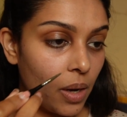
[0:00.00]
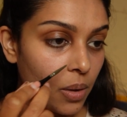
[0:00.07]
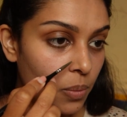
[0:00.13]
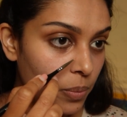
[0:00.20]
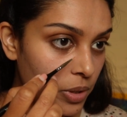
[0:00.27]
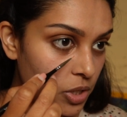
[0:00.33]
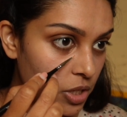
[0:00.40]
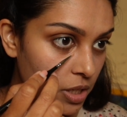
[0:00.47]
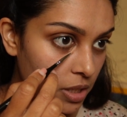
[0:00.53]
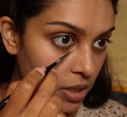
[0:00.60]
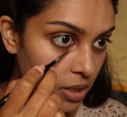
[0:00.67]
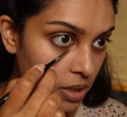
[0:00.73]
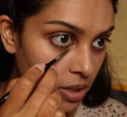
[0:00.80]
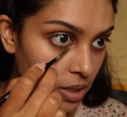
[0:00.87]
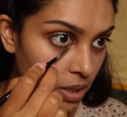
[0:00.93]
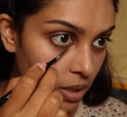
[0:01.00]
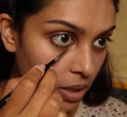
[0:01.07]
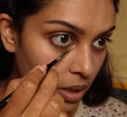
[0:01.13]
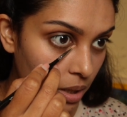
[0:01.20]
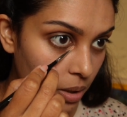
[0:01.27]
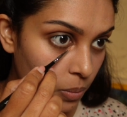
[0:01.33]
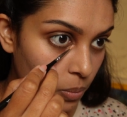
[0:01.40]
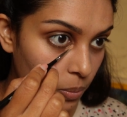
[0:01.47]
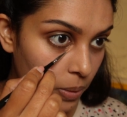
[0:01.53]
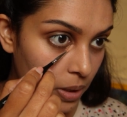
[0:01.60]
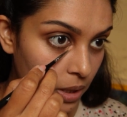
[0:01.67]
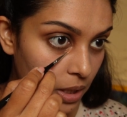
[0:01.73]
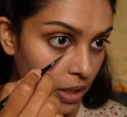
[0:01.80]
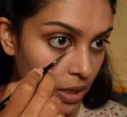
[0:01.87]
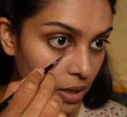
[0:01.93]
which is a
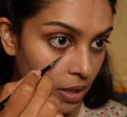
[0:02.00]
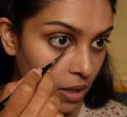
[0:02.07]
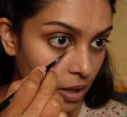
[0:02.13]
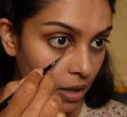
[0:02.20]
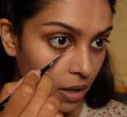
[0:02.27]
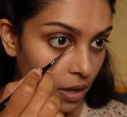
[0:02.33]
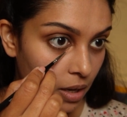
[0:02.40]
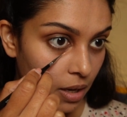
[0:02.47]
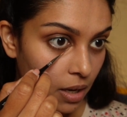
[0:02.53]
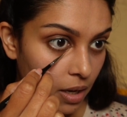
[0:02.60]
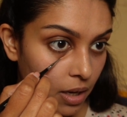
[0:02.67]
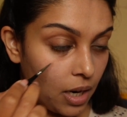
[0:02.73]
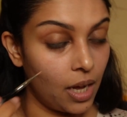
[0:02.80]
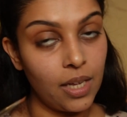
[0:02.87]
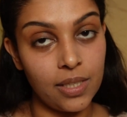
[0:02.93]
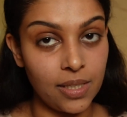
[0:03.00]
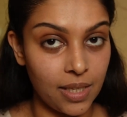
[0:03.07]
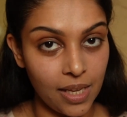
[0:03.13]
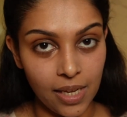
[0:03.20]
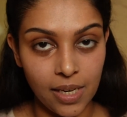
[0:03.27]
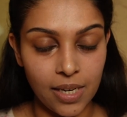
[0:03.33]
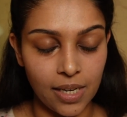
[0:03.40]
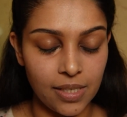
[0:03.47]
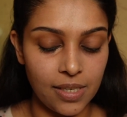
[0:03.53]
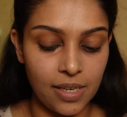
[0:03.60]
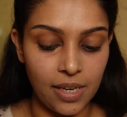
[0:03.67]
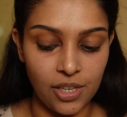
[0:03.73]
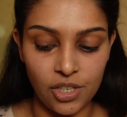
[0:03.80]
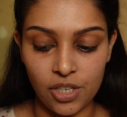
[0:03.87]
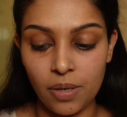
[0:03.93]
world-class ski
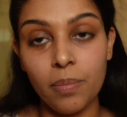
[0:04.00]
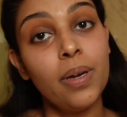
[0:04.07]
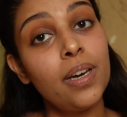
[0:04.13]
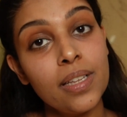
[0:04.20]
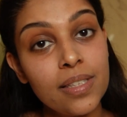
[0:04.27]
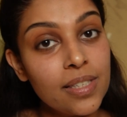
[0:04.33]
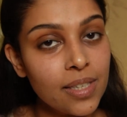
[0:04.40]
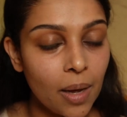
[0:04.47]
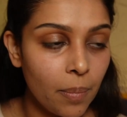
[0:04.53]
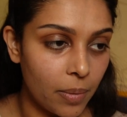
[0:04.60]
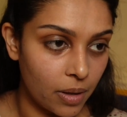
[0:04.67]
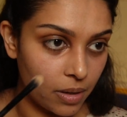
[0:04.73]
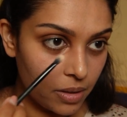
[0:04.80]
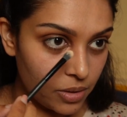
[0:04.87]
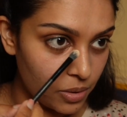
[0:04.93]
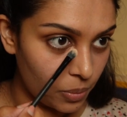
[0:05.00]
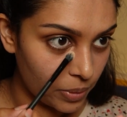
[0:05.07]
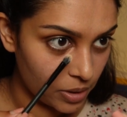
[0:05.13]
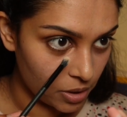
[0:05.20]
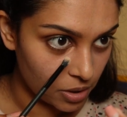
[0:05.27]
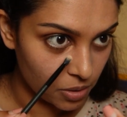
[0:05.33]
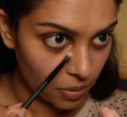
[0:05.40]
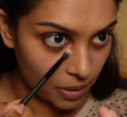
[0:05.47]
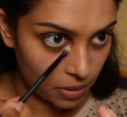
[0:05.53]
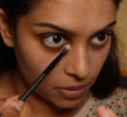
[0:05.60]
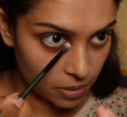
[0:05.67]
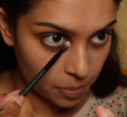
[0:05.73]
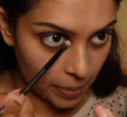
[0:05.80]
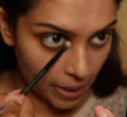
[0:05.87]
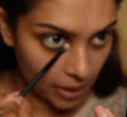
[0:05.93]
destination, but it's summer, so we're just going to
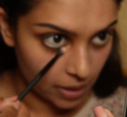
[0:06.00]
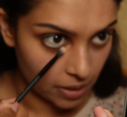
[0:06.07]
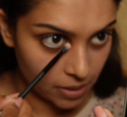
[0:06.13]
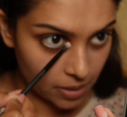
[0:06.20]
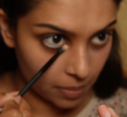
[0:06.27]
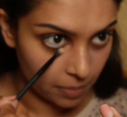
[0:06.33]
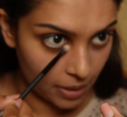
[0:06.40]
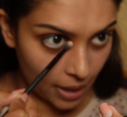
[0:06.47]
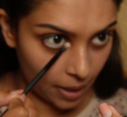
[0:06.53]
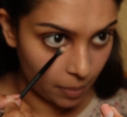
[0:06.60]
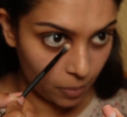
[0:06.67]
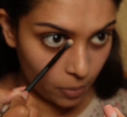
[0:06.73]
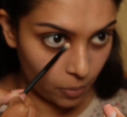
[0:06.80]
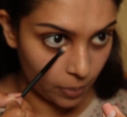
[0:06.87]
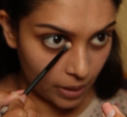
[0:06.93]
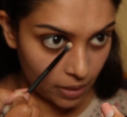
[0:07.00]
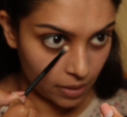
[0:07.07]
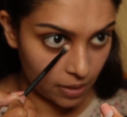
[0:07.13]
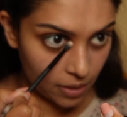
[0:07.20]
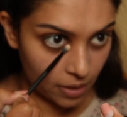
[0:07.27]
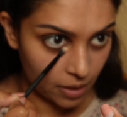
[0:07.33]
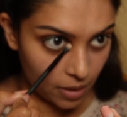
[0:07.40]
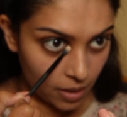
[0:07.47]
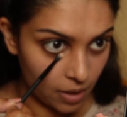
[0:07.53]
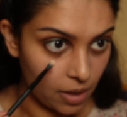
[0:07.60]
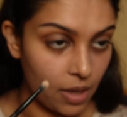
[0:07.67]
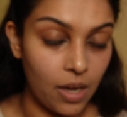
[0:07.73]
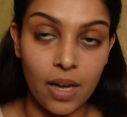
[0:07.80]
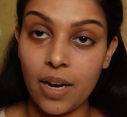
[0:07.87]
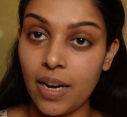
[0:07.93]
spend some time with
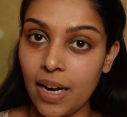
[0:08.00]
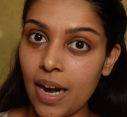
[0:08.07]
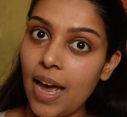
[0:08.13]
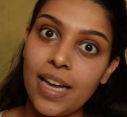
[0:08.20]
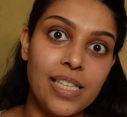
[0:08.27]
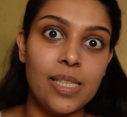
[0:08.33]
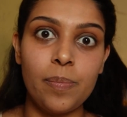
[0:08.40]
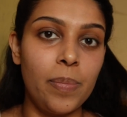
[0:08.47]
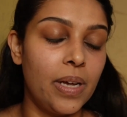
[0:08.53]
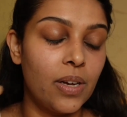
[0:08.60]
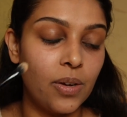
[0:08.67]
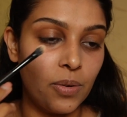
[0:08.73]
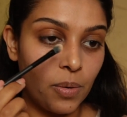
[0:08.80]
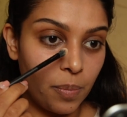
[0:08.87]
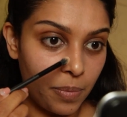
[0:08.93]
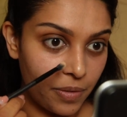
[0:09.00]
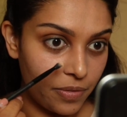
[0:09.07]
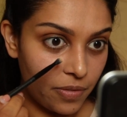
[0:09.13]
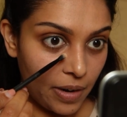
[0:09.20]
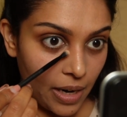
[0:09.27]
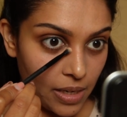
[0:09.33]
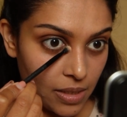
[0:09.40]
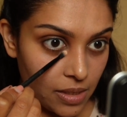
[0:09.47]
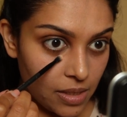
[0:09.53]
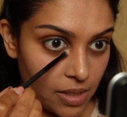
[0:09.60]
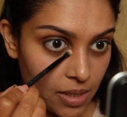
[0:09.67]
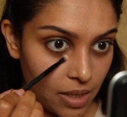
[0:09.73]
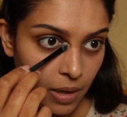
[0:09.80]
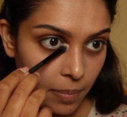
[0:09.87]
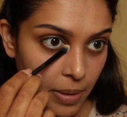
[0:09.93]
a nice big group of
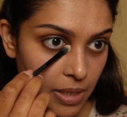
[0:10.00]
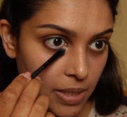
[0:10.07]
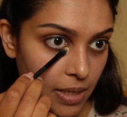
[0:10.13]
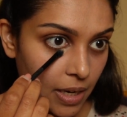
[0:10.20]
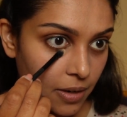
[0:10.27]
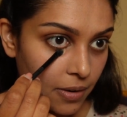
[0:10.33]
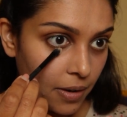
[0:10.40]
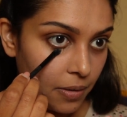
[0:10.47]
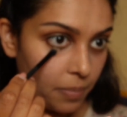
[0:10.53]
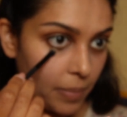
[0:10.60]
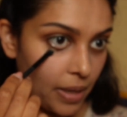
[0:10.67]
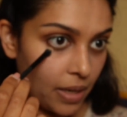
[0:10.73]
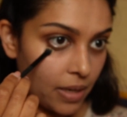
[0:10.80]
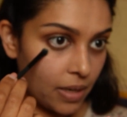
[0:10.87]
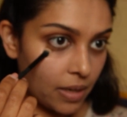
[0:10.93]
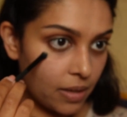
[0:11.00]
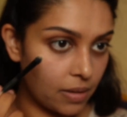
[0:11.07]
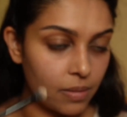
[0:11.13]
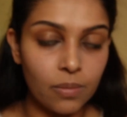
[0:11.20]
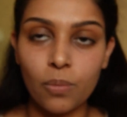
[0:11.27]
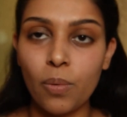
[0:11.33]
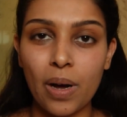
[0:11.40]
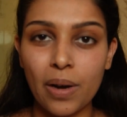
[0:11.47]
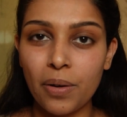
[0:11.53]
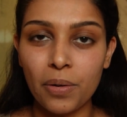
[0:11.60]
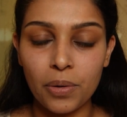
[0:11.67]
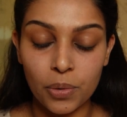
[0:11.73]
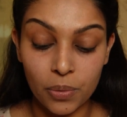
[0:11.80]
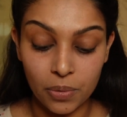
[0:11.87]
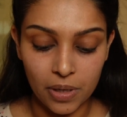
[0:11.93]
friends. Let me see, I'll try to make 1 or
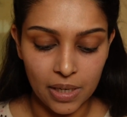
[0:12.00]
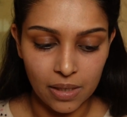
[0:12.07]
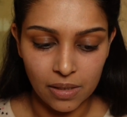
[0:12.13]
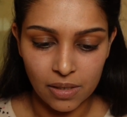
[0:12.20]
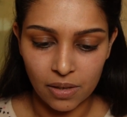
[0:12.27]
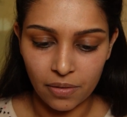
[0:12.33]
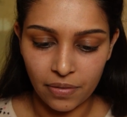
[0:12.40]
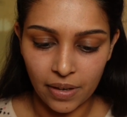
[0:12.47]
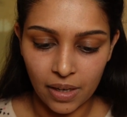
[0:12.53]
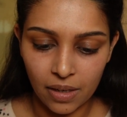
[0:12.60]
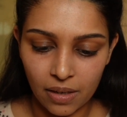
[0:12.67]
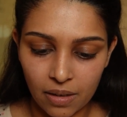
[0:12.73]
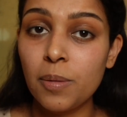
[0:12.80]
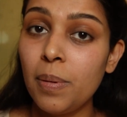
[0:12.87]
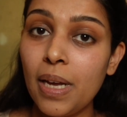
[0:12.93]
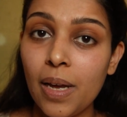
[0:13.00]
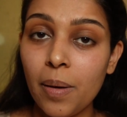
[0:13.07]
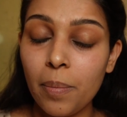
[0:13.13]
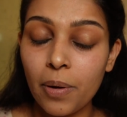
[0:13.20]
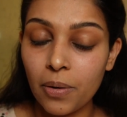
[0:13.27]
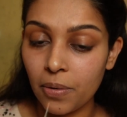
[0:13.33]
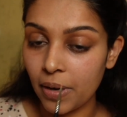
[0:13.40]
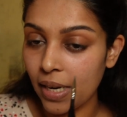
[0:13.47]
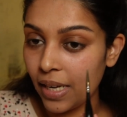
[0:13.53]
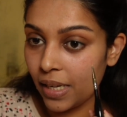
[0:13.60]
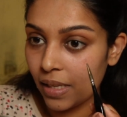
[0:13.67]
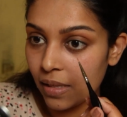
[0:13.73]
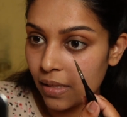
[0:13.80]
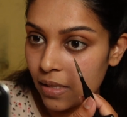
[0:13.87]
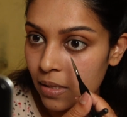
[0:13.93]
2 reels of it. Speaking about
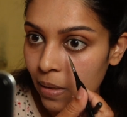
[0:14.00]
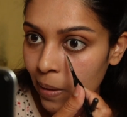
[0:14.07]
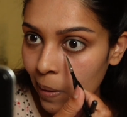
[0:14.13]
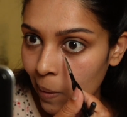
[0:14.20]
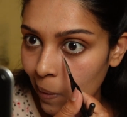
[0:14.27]
reels,